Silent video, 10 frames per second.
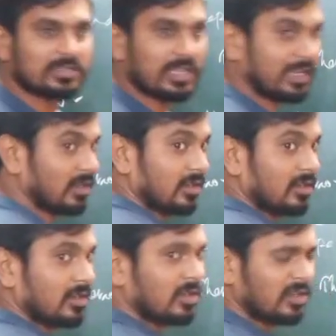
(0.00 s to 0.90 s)
cycle.
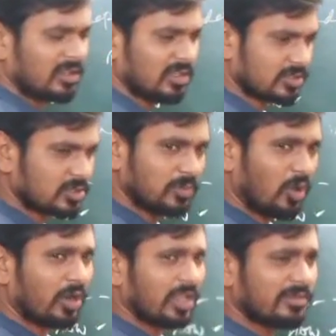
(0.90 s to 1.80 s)
Is it
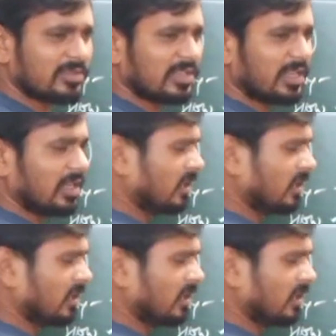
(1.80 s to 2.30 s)
Born-Haber cycle,